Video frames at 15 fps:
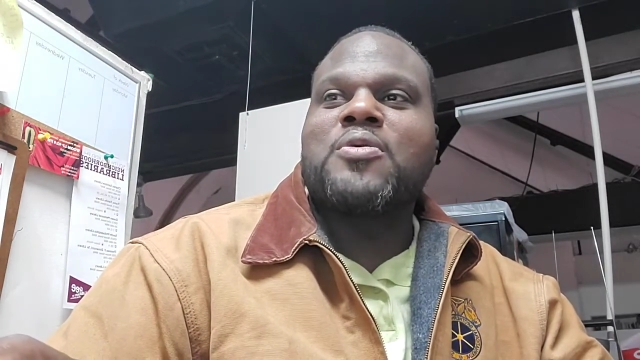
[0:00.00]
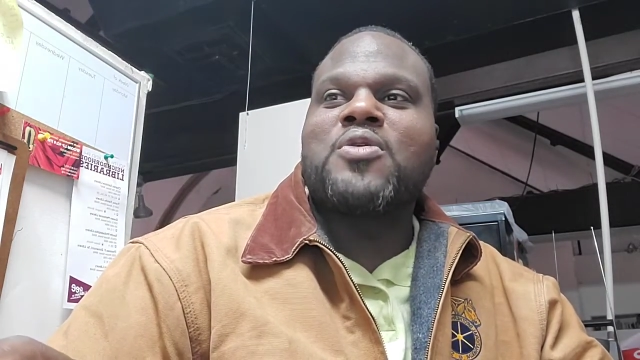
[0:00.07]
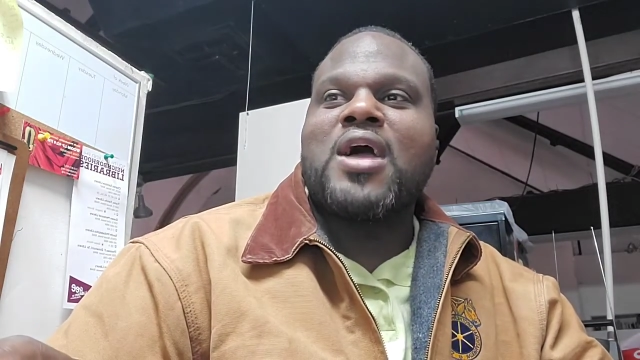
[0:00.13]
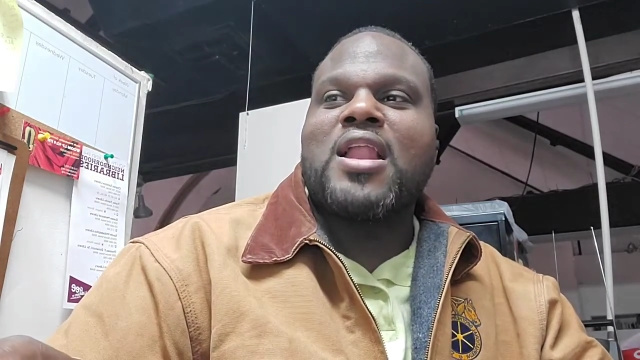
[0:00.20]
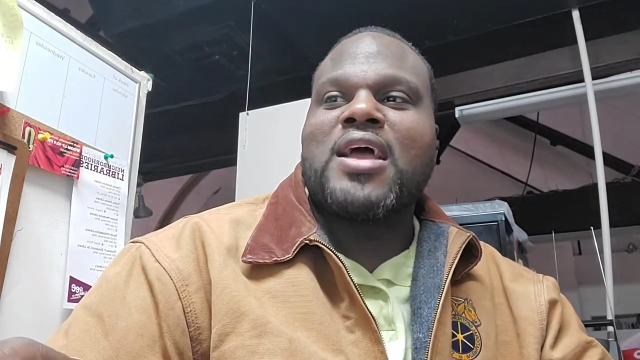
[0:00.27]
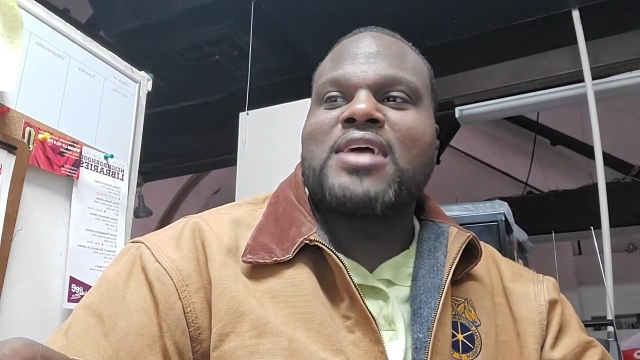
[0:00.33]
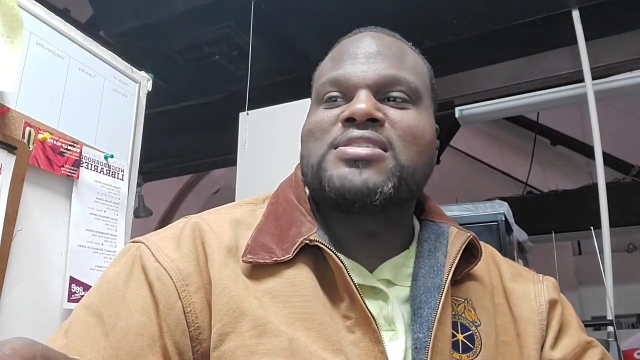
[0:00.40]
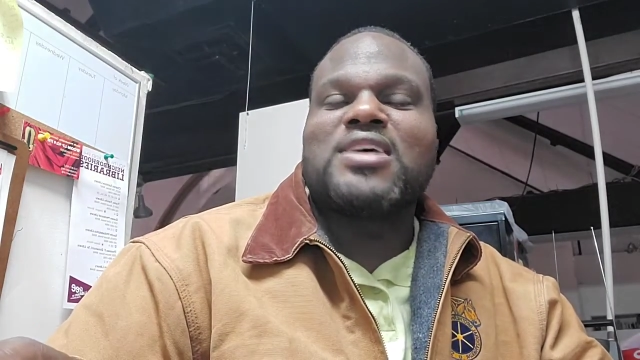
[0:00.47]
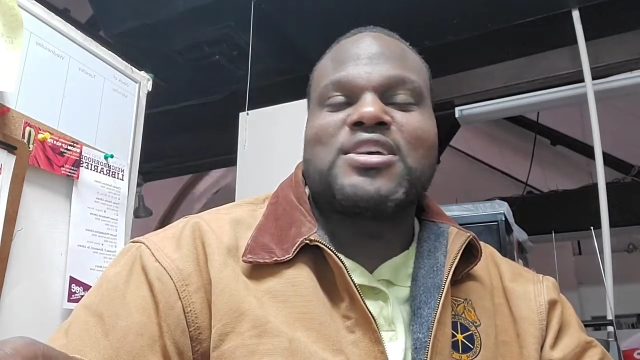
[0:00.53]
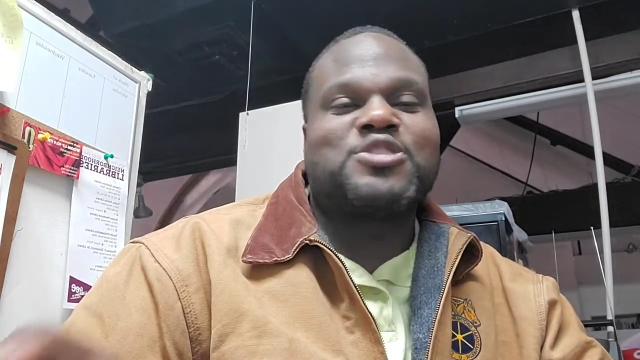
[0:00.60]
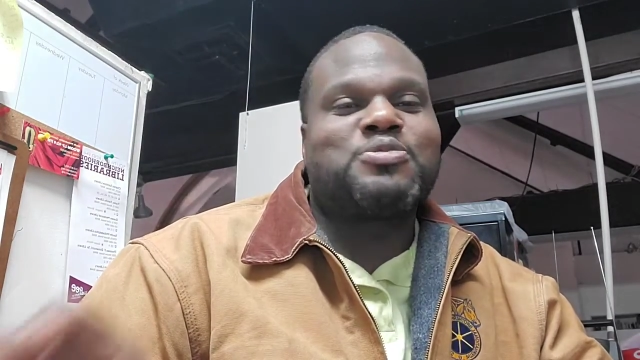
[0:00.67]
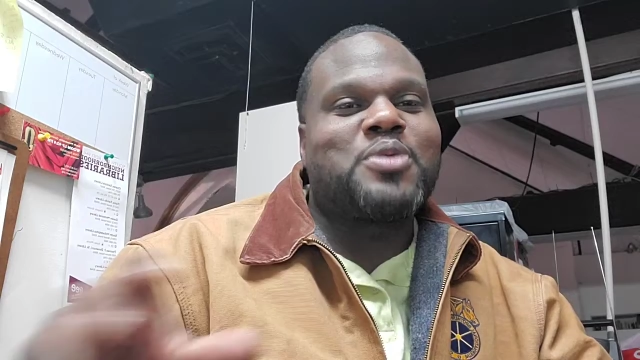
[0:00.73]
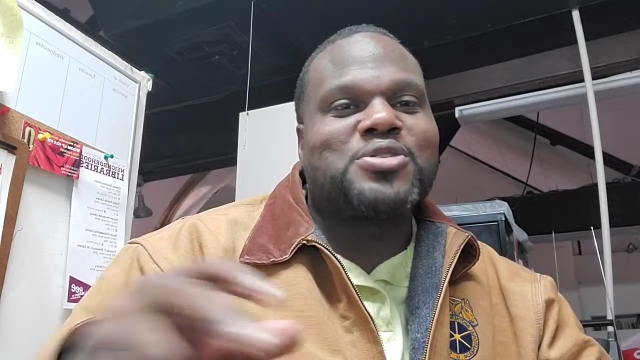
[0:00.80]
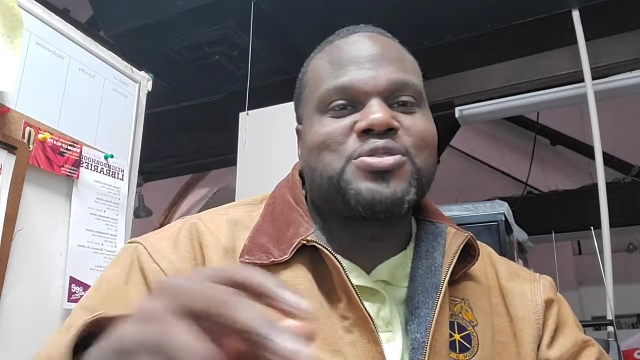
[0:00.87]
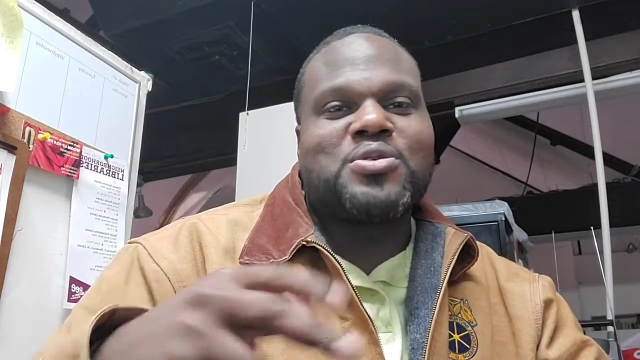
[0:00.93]
We're going to have, like I said,
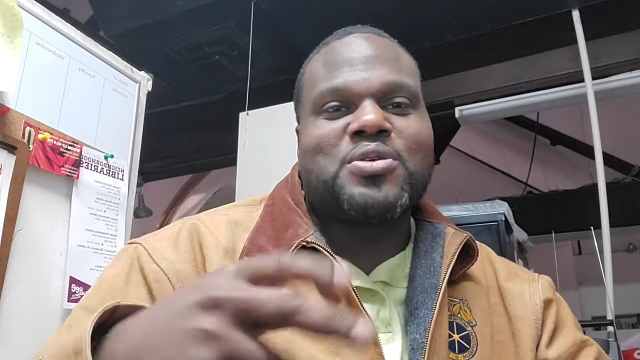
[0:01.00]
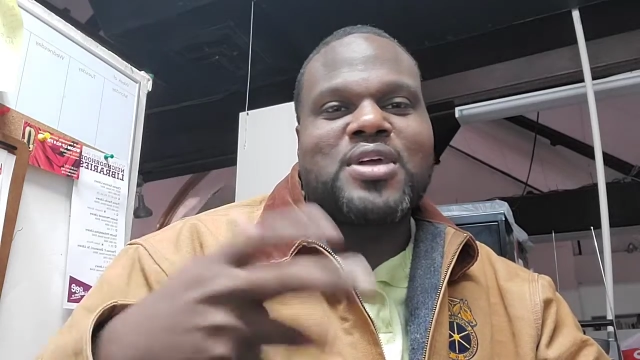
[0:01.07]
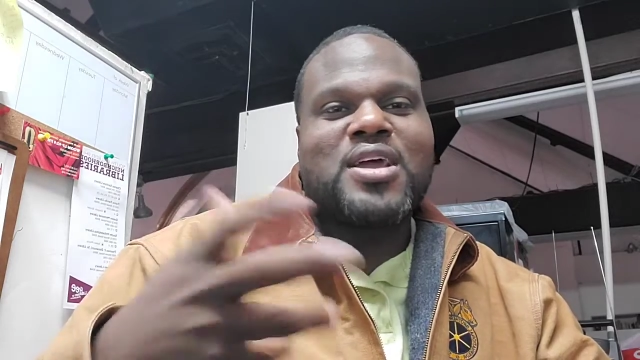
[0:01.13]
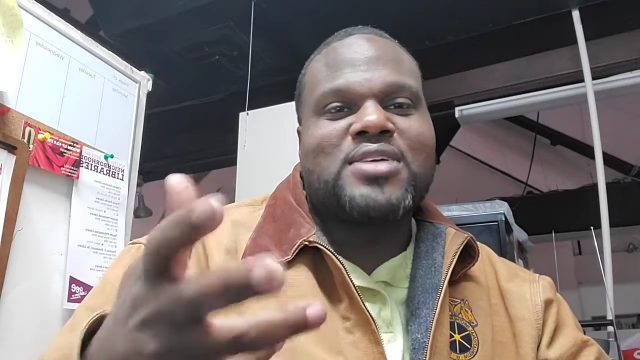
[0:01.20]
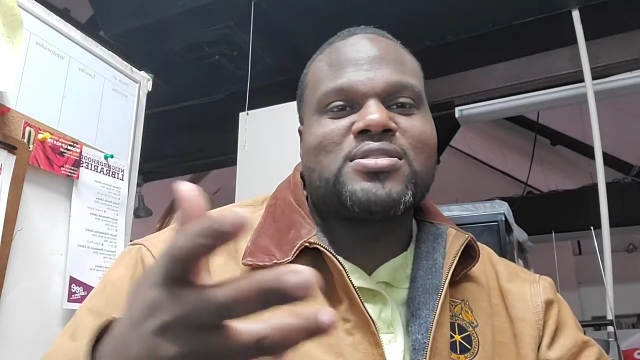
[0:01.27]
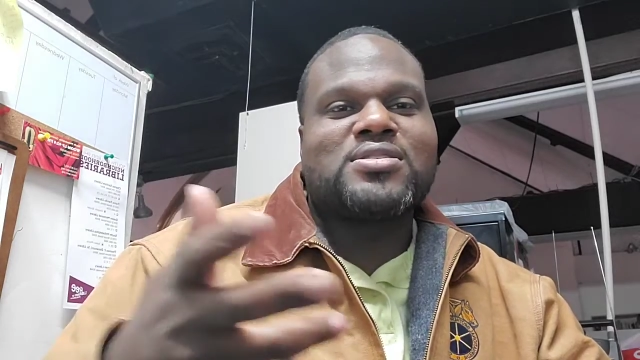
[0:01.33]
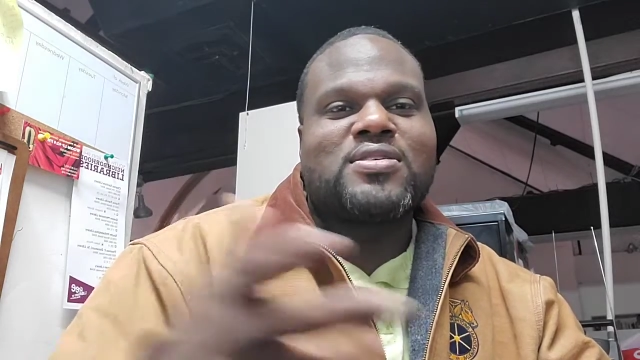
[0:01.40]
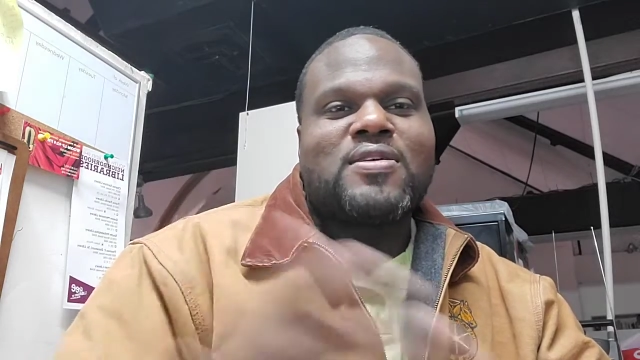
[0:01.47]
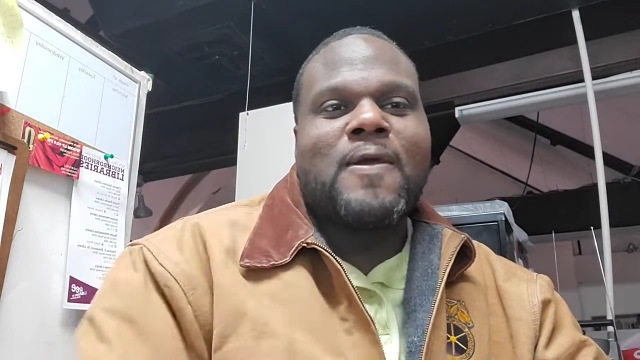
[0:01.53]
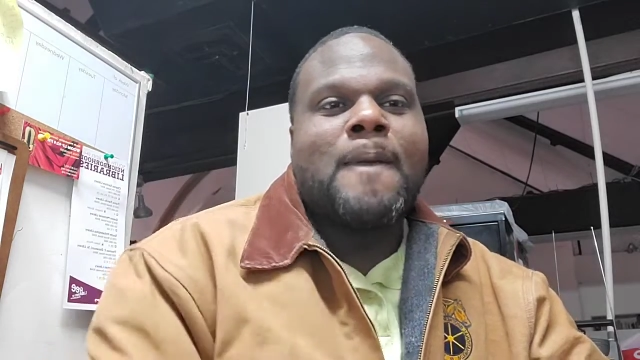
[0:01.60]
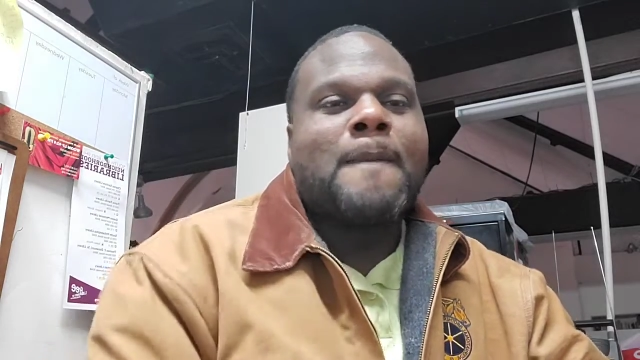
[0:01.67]
special guests.